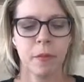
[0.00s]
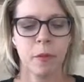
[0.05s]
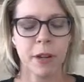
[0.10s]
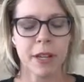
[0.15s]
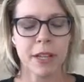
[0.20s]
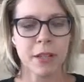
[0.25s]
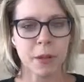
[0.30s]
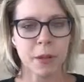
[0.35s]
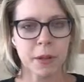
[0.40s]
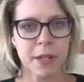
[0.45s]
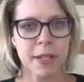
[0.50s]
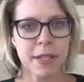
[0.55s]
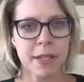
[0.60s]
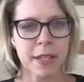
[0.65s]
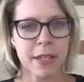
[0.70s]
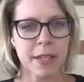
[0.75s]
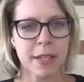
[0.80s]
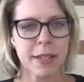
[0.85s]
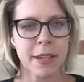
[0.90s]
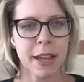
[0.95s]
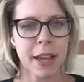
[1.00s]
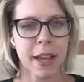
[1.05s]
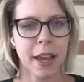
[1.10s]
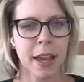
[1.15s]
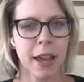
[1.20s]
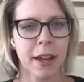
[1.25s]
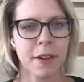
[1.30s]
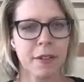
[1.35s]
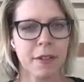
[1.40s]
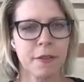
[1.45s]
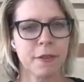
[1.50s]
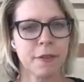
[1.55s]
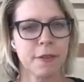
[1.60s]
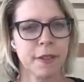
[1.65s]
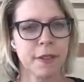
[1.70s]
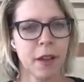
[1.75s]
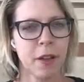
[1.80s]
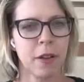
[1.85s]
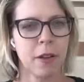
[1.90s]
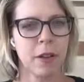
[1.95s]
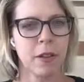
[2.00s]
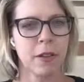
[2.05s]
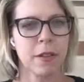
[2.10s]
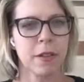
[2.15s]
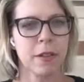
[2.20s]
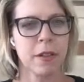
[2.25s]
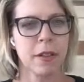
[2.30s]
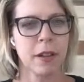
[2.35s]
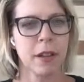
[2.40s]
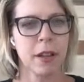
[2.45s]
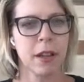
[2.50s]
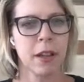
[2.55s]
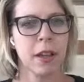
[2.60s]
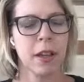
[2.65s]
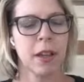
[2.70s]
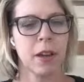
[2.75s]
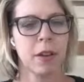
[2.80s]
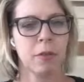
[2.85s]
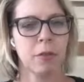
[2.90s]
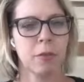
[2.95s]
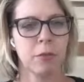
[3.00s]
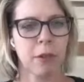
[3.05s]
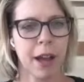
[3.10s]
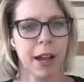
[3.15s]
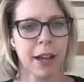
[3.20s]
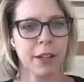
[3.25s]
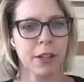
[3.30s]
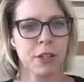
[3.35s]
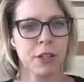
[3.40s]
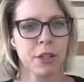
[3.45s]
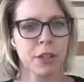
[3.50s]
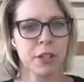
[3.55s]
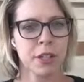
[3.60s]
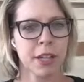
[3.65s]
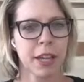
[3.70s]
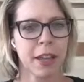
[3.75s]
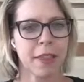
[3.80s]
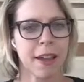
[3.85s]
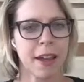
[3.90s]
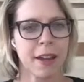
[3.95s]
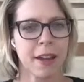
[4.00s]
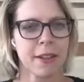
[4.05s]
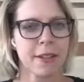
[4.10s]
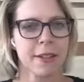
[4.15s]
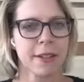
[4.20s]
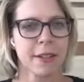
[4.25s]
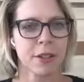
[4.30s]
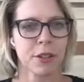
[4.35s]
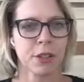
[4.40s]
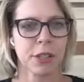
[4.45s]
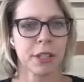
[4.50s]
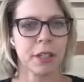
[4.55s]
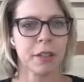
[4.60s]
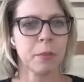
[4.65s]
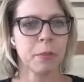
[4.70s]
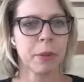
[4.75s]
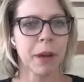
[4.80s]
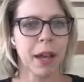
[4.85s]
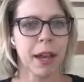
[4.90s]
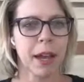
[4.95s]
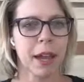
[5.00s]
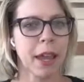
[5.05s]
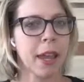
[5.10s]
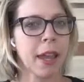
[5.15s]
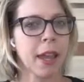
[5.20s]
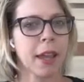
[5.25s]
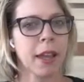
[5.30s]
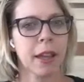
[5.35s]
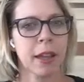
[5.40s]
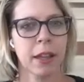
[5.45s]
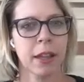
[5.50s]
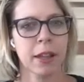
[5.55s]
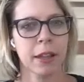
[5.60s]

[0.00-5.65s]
resources. I kind of felt rushed in that decision by,